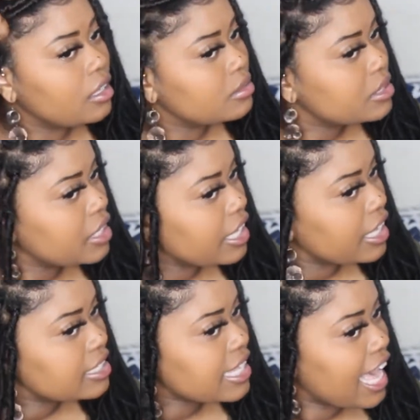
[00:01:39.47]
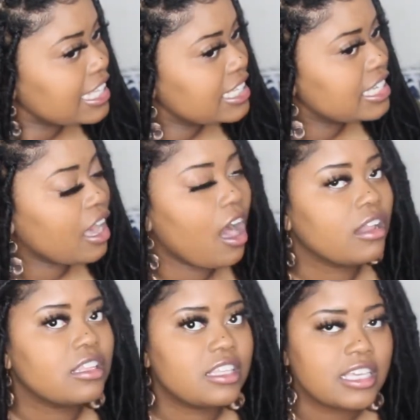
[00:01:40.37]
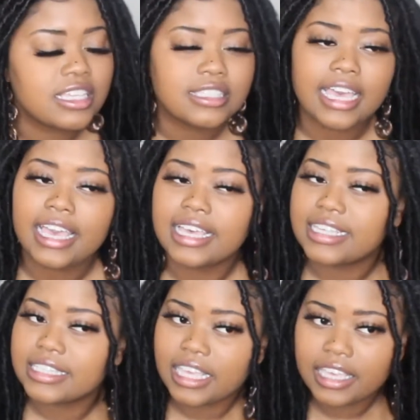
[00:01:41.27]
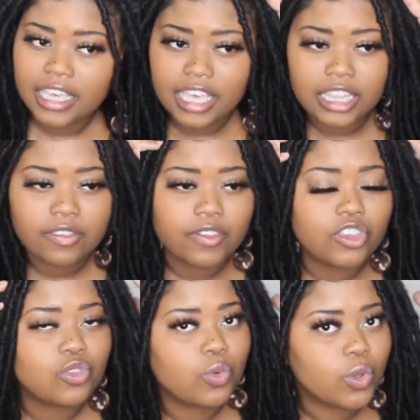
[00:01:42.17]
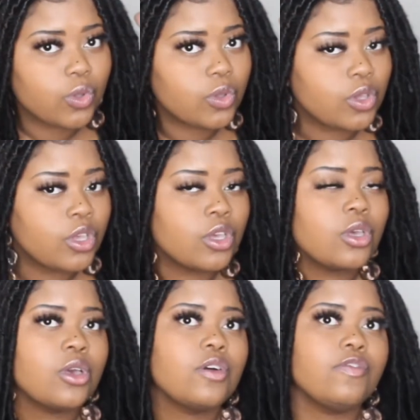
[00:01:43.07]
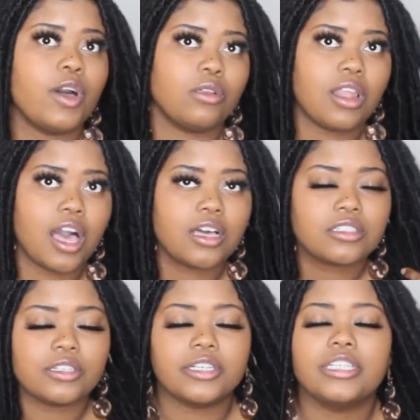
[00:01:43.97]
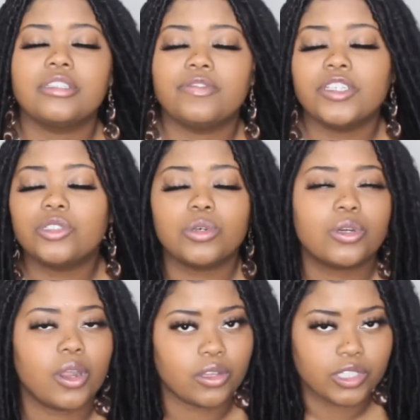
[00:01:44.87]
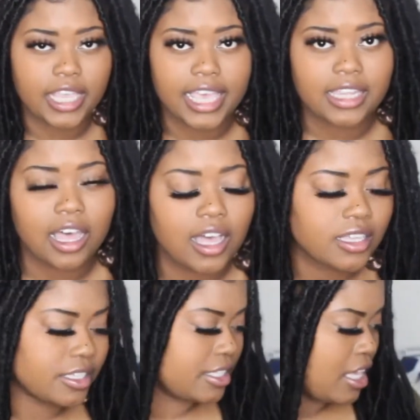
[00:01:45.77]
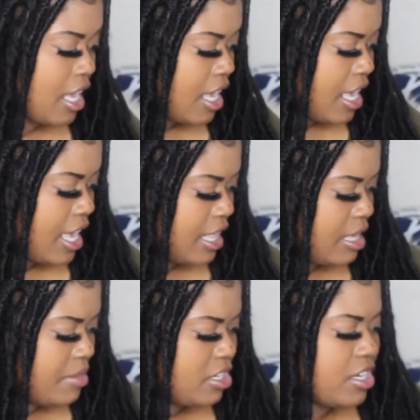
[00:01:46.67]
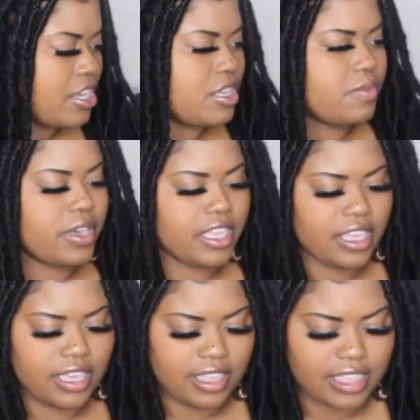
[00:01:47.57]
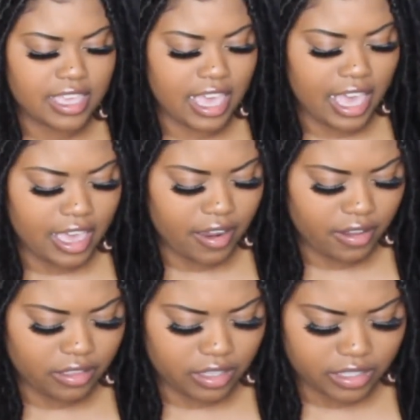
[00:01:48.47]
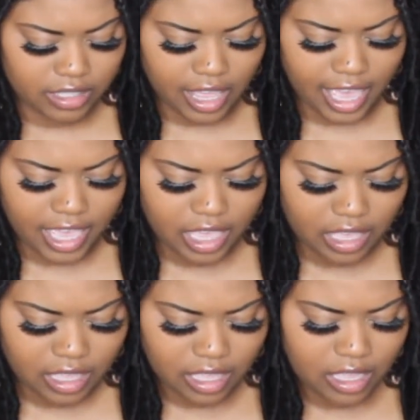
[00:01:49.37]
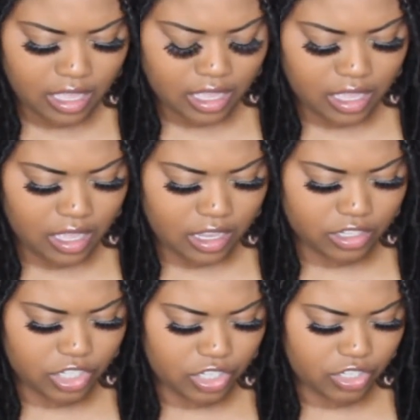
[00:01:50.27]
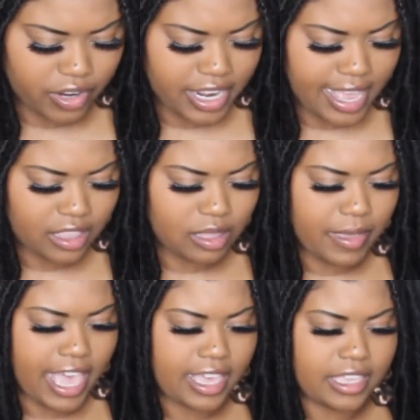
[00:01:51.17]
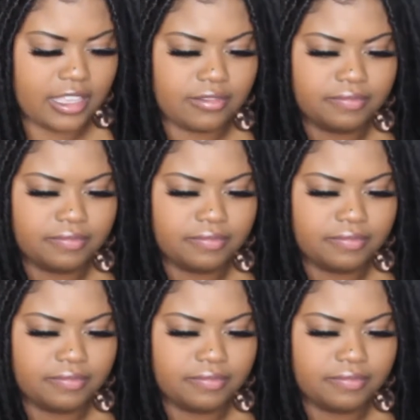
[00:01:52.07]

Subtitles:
So yes, I did all of these as individual faux locks or individual crochet locks, and let me show you what the hair looks like just straight out the packet.